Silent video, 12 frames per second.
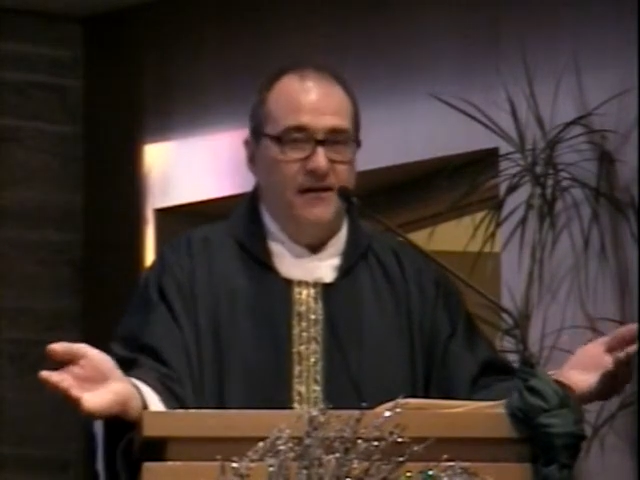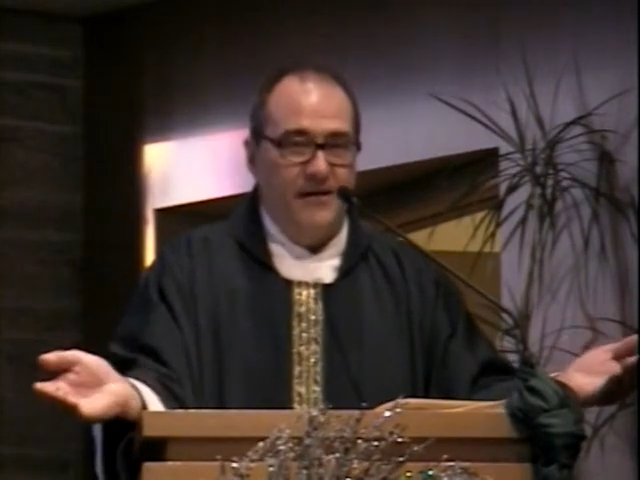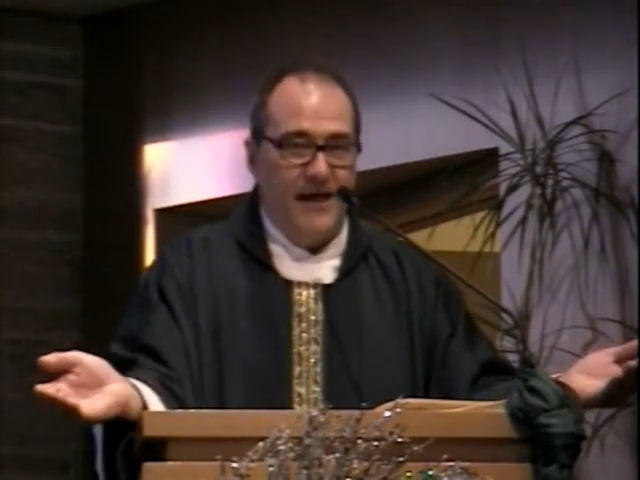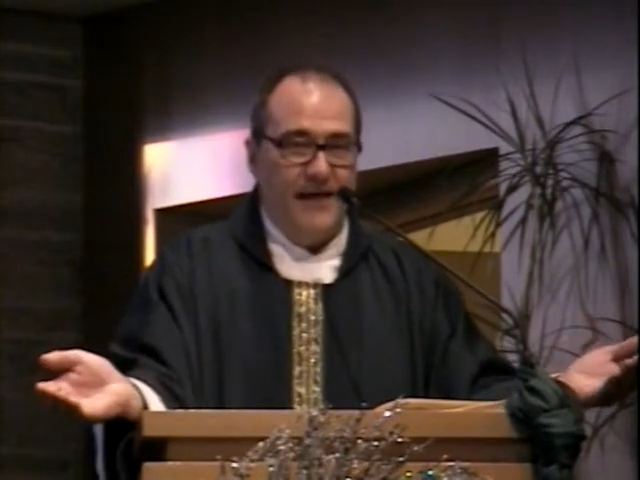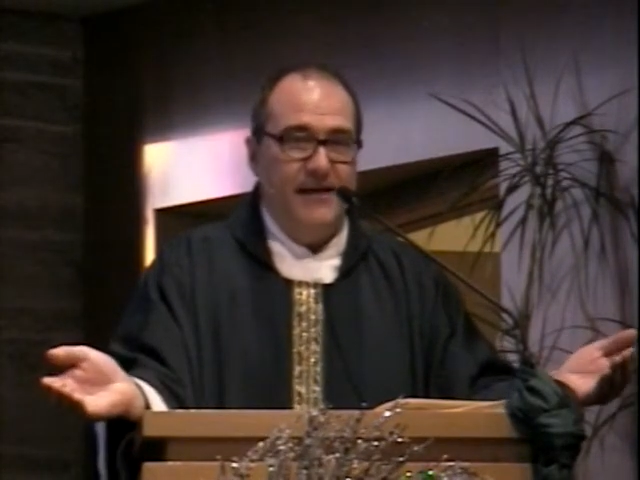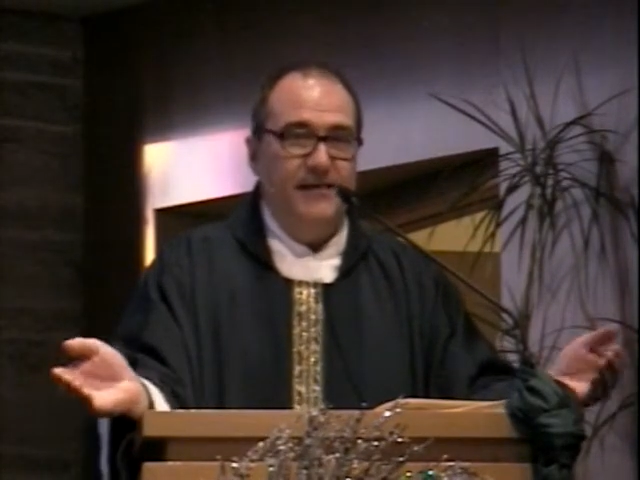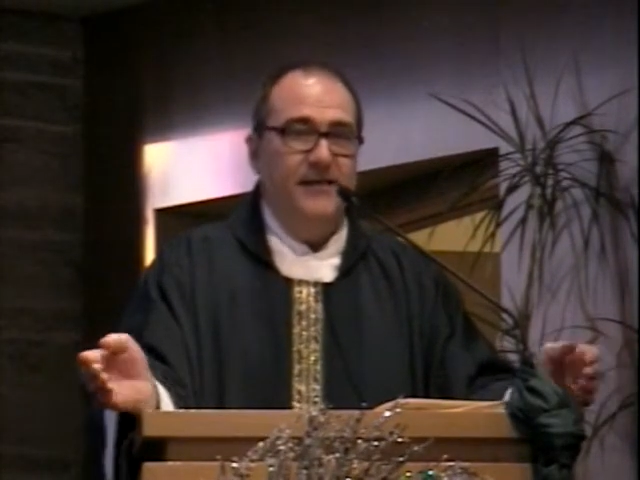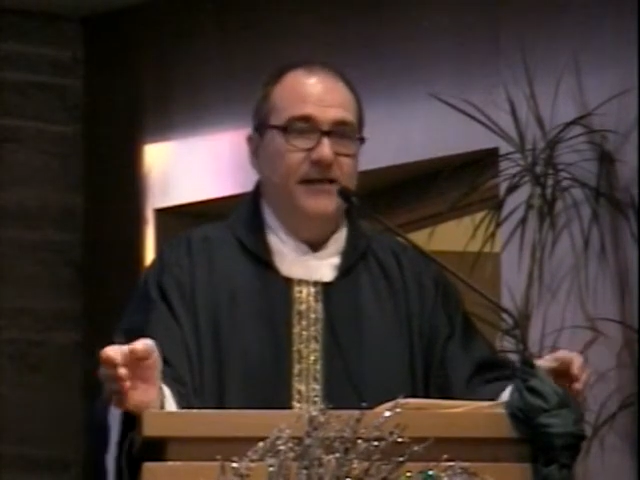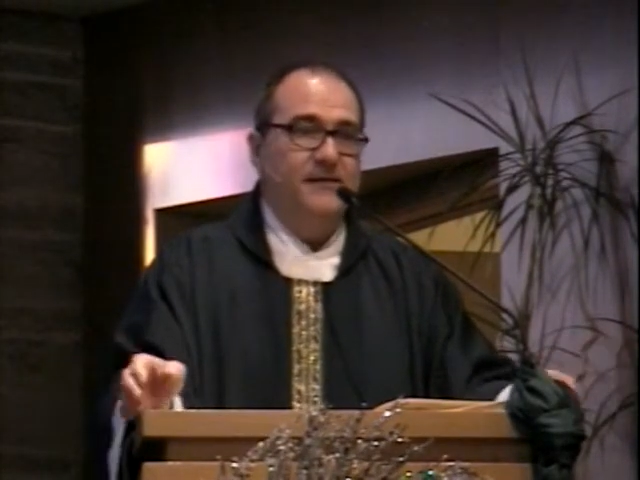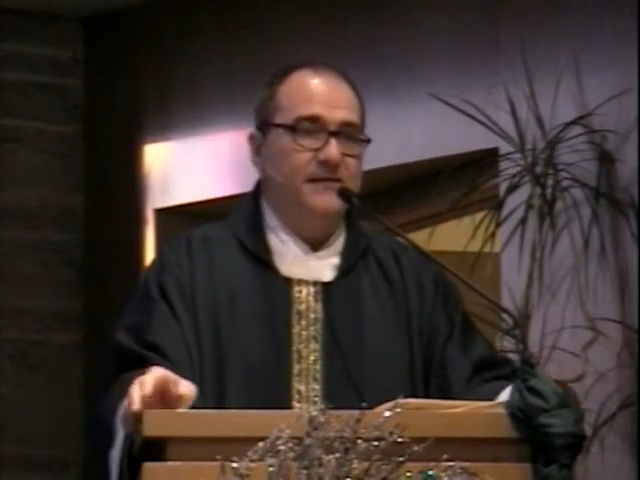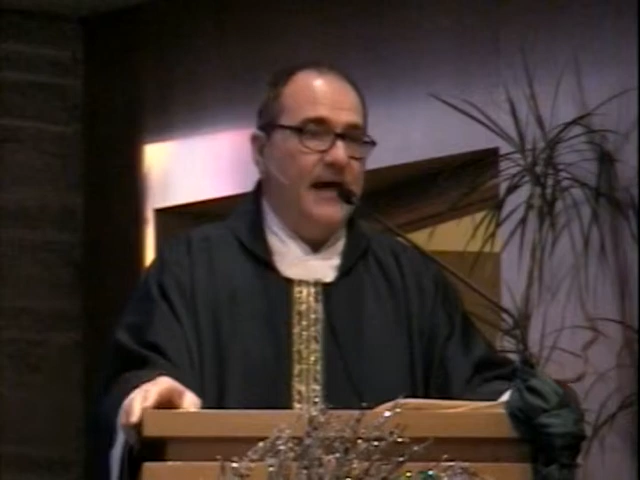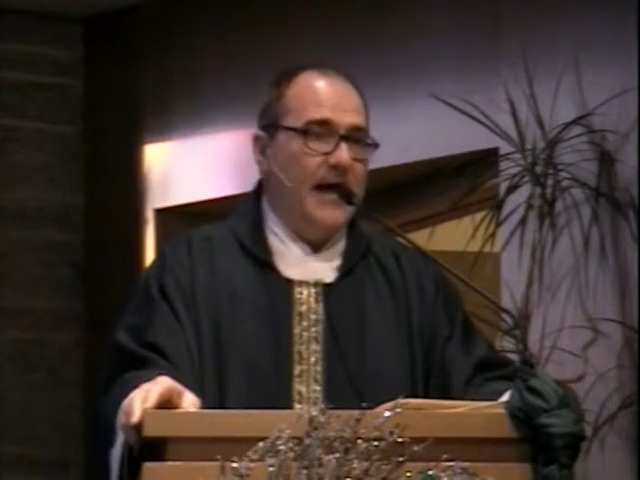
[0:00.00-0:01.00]
letting
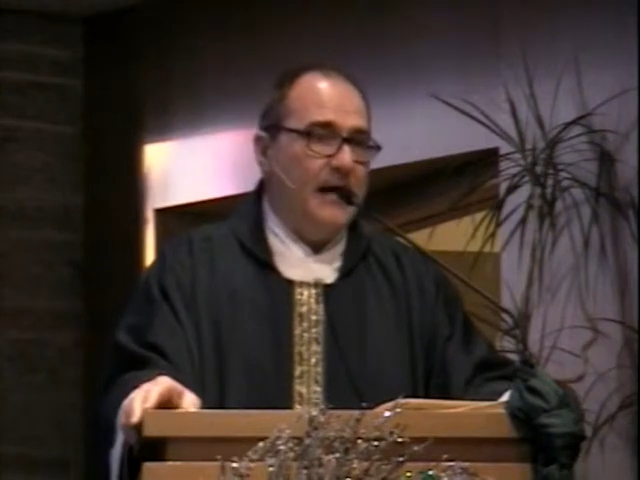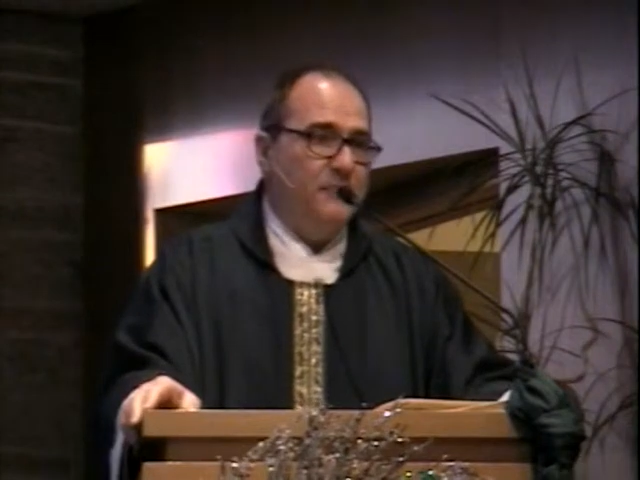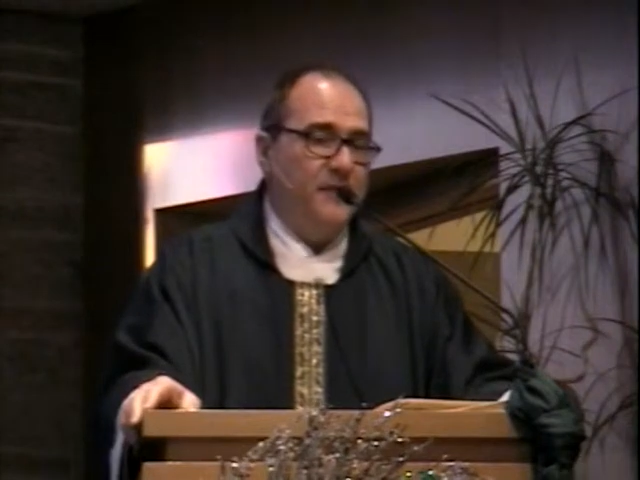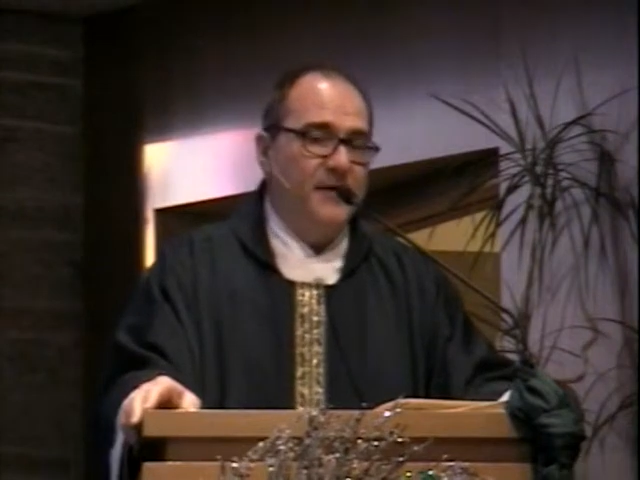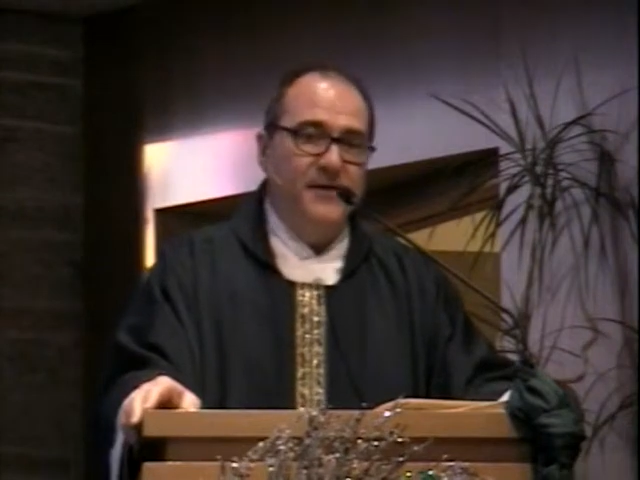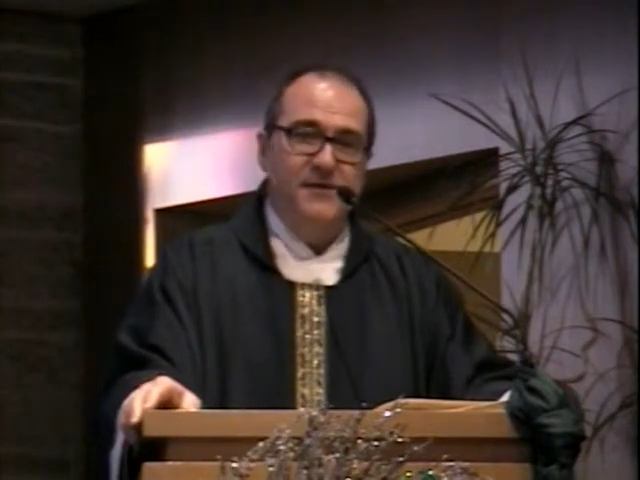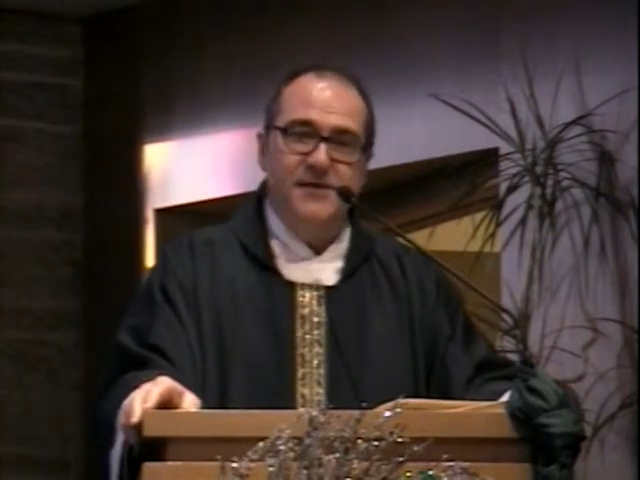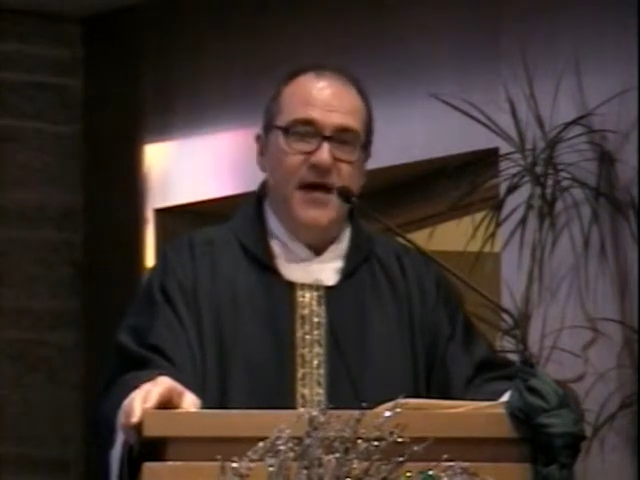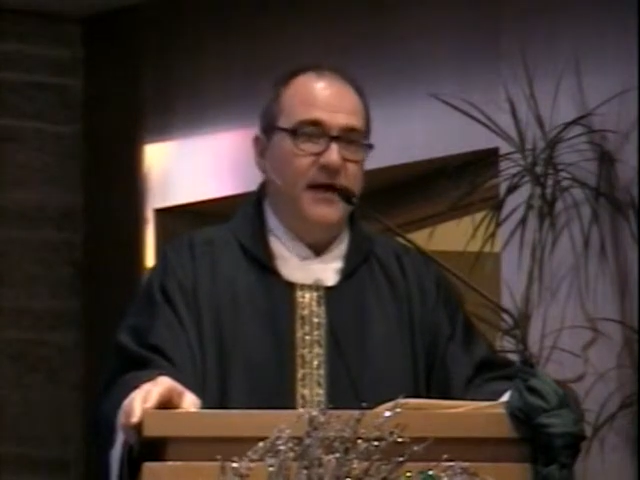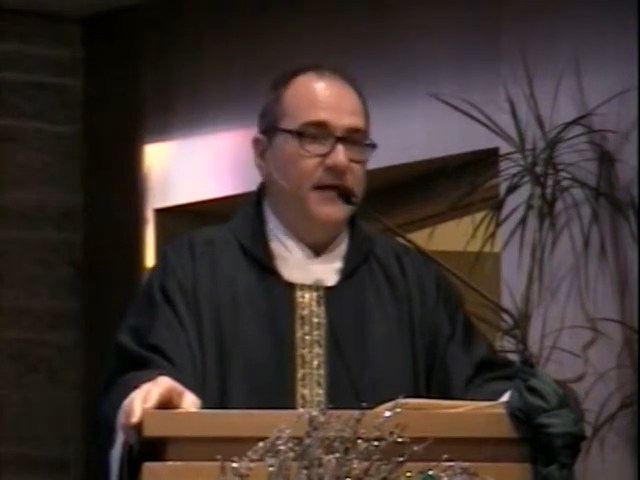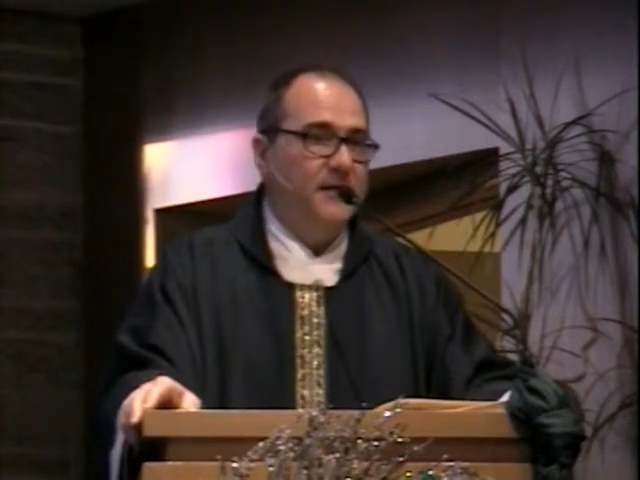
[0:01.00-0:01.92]
things happen is not